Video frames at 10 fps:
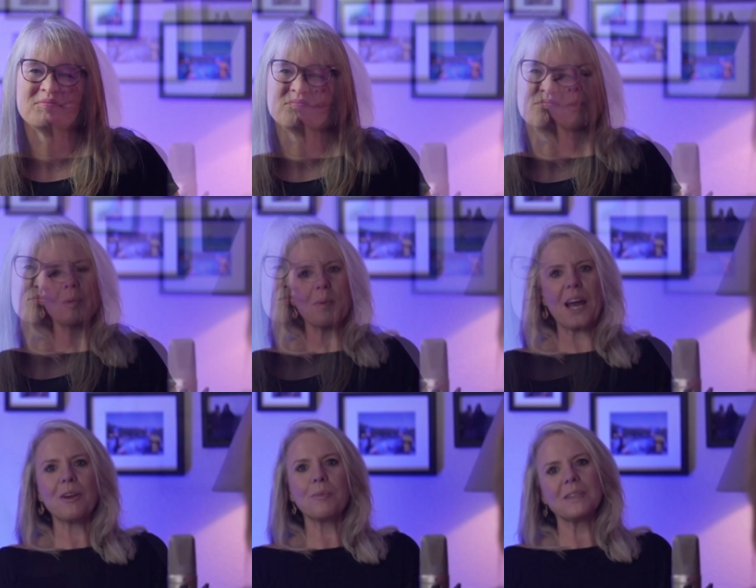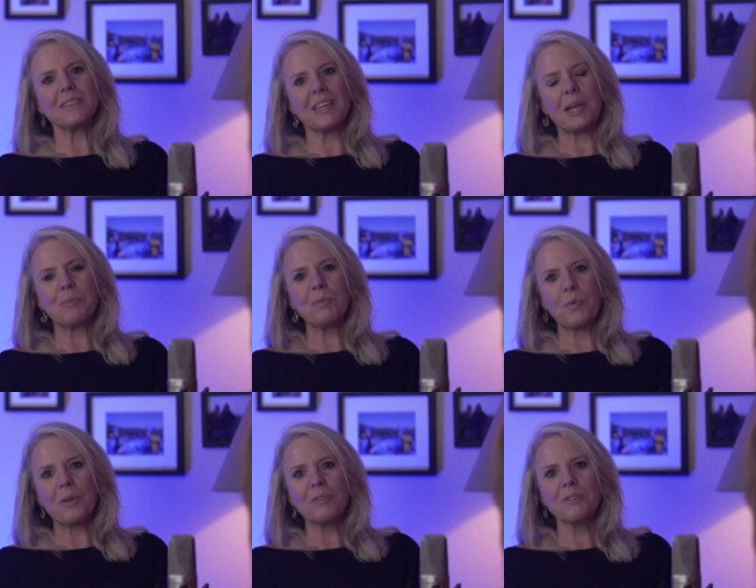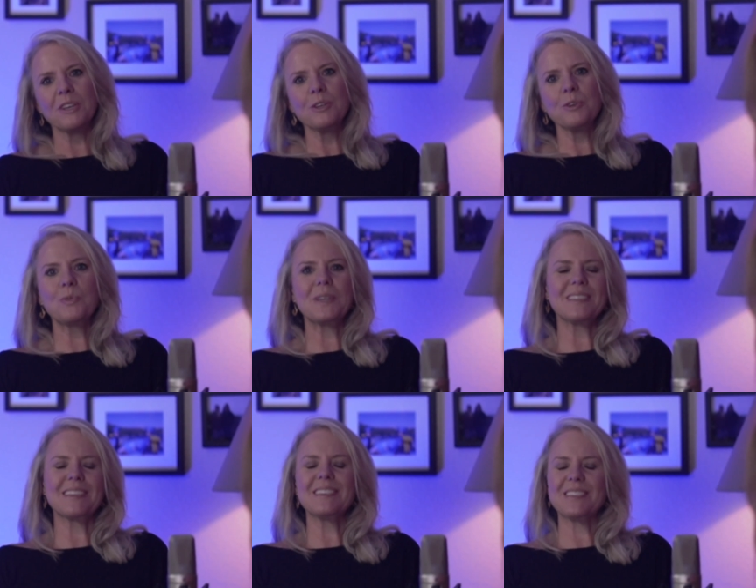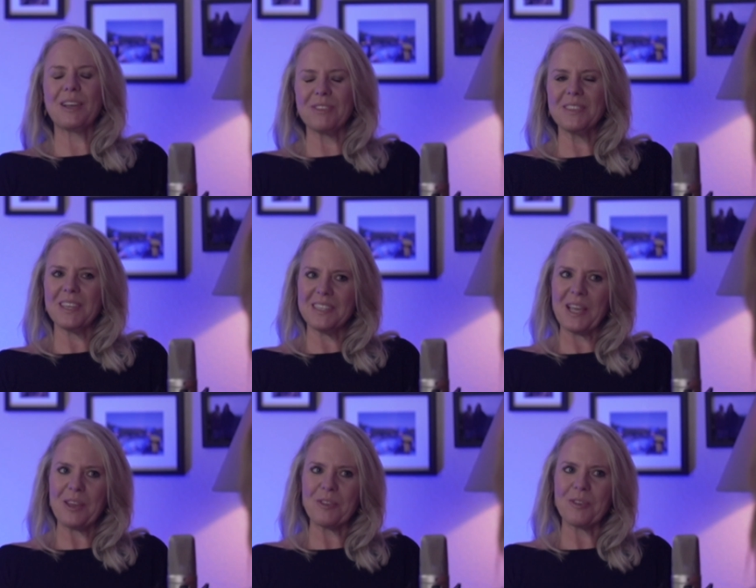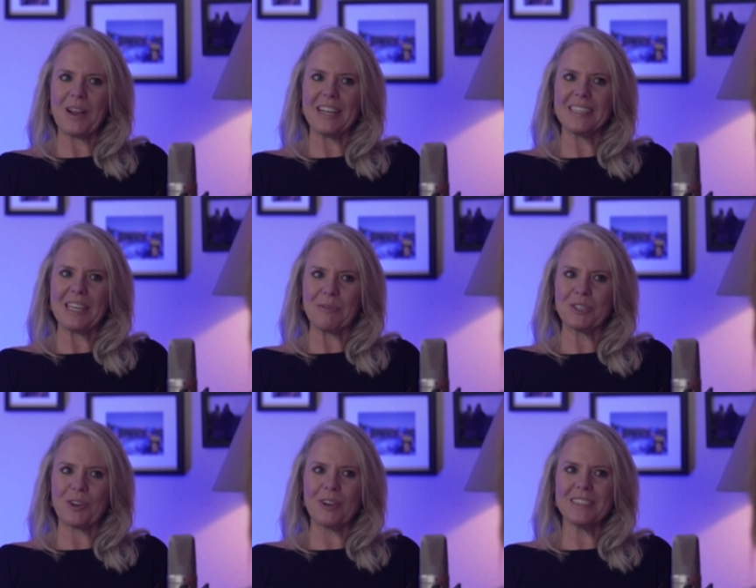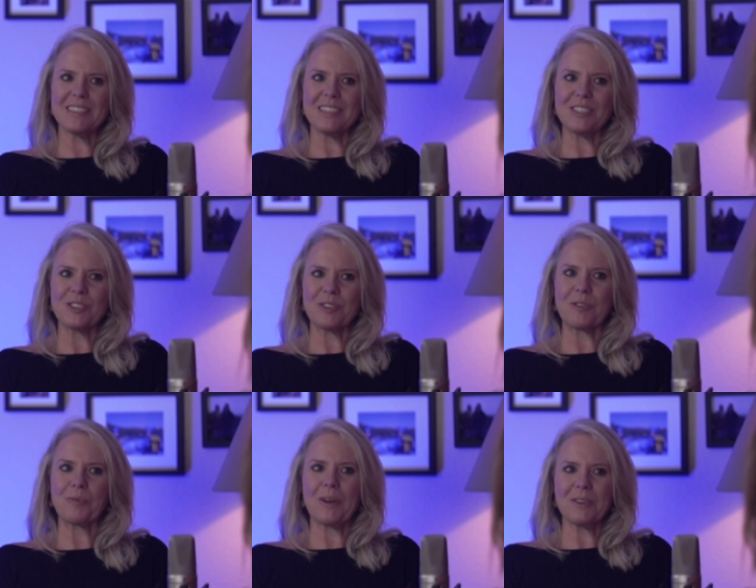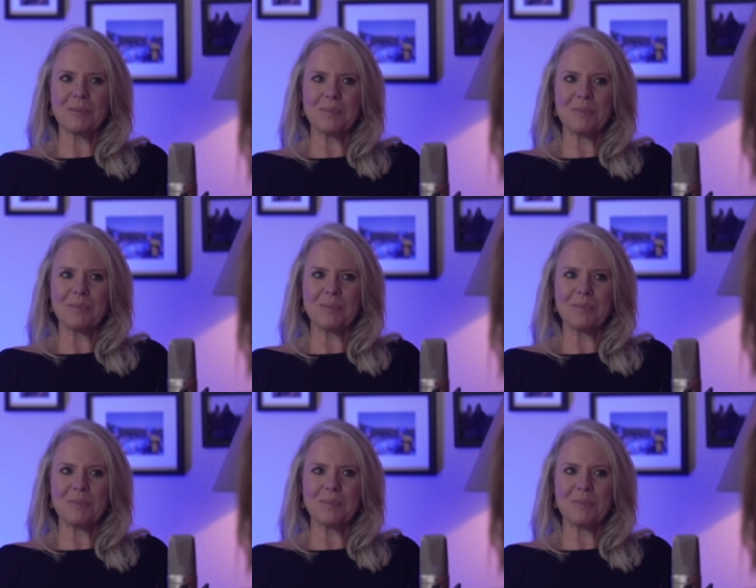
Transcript: So, we're back with Tami Wolff, who is a seventh and eighth grade language arts teacher.